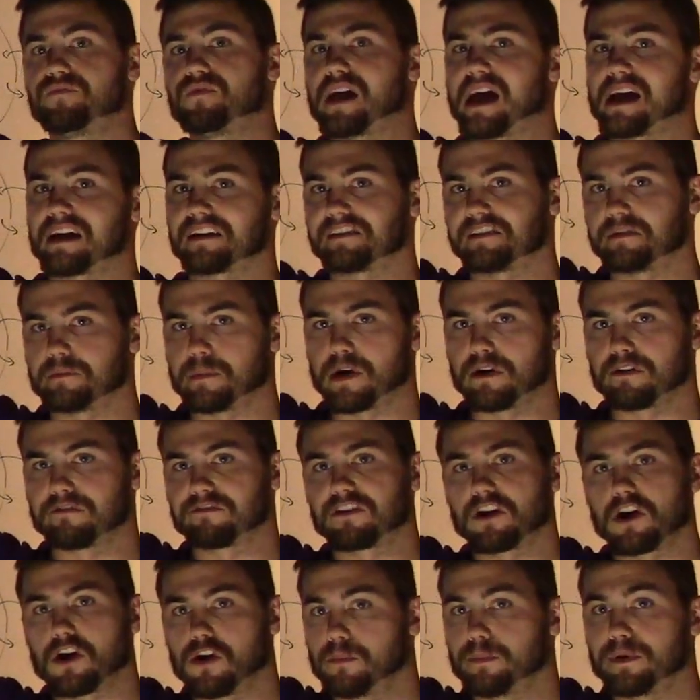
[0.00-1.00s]
X amount of
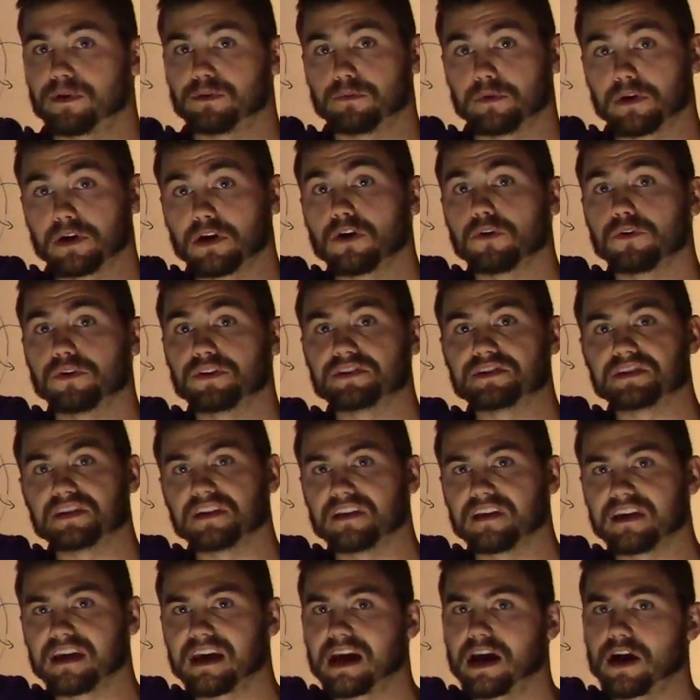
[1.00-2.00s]
carbon would go into
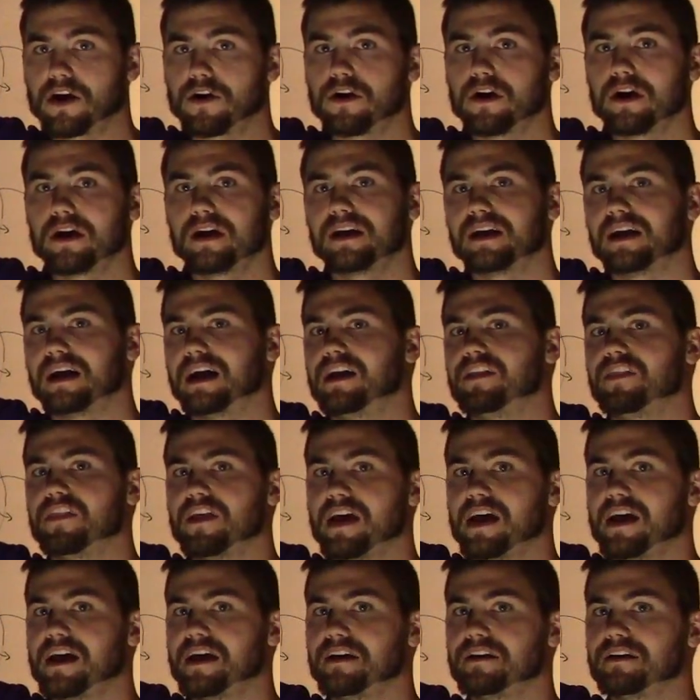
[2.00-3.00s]
the air, and
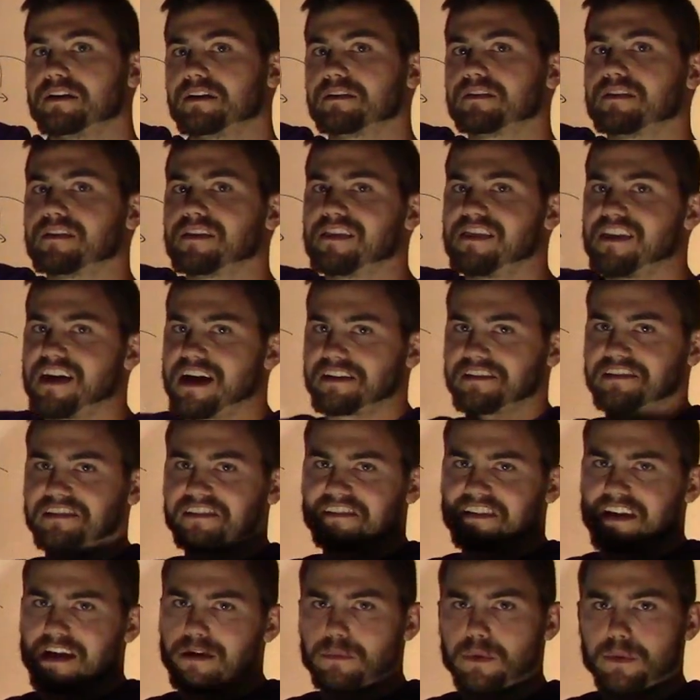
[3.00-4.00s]
then that
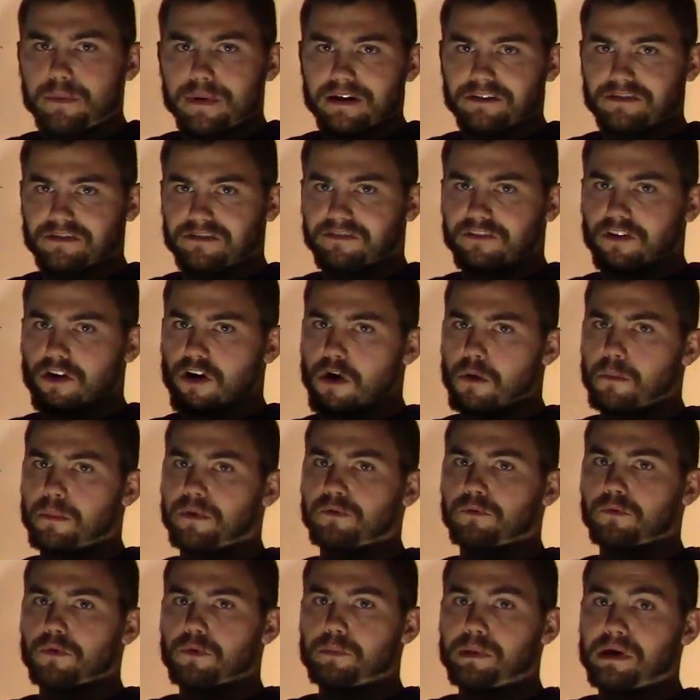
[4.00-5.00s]
same amount of
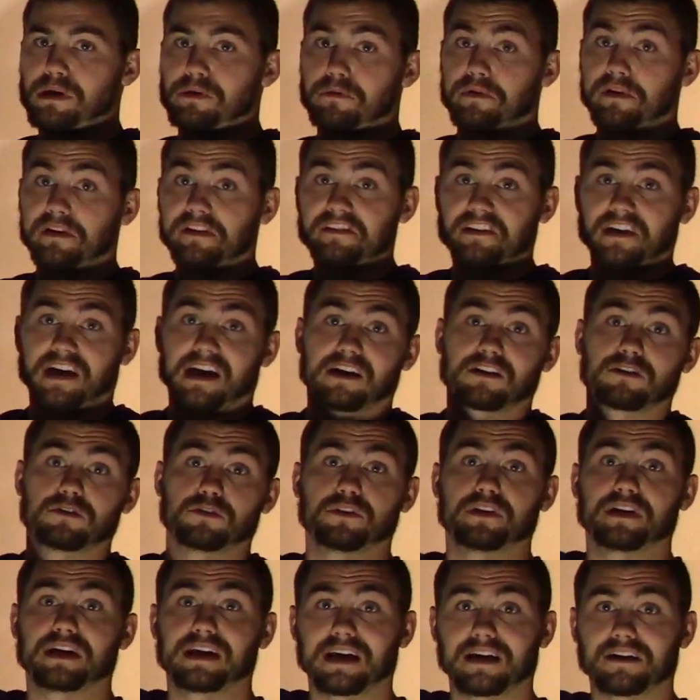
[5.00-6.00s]
carbon would be
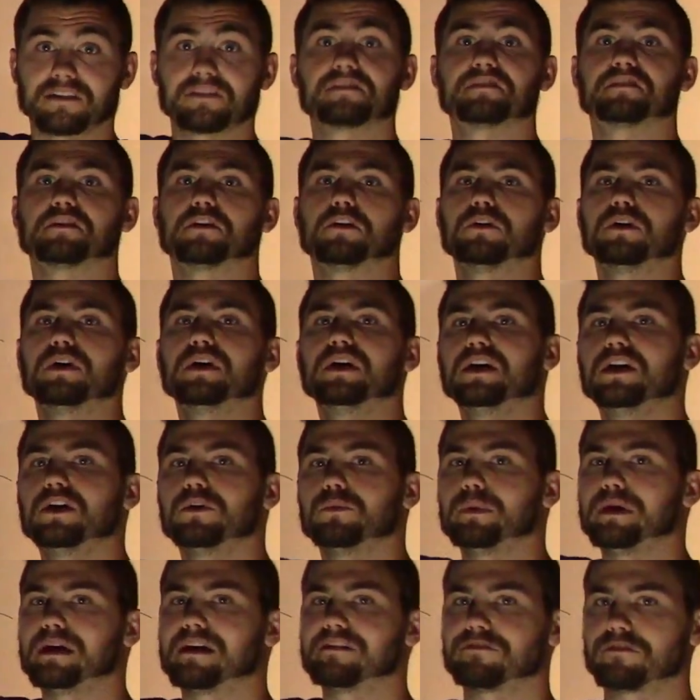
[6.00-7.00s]
recycled again. So
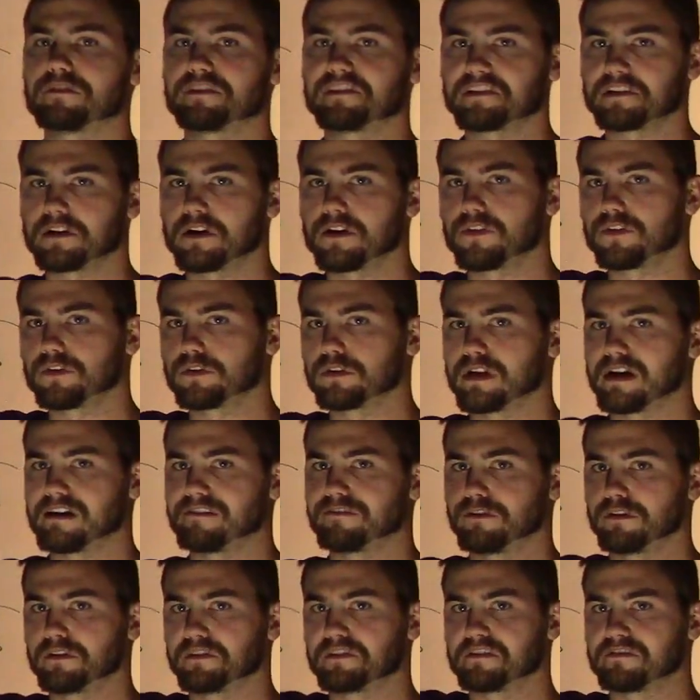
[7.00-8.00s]
we never saw the
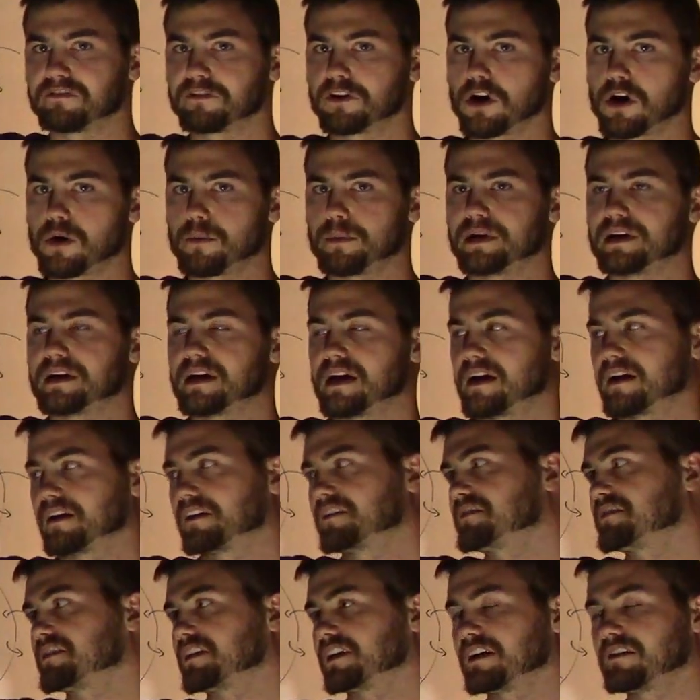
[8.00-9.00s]
levels of carbon
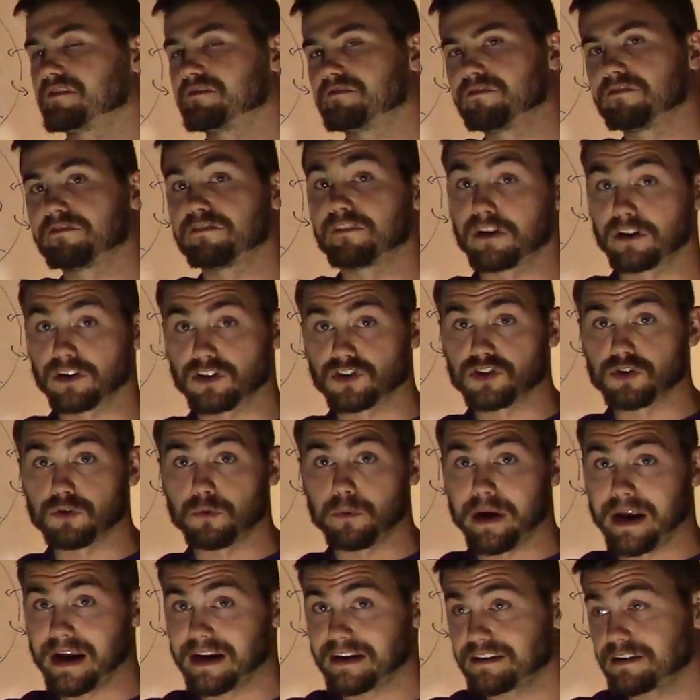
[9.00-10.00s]
dioxide
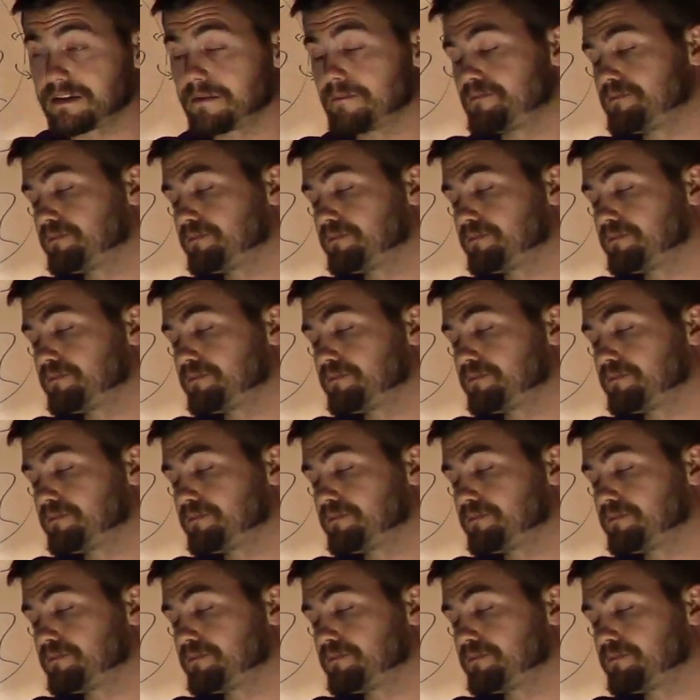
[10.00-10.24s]
fluctuate.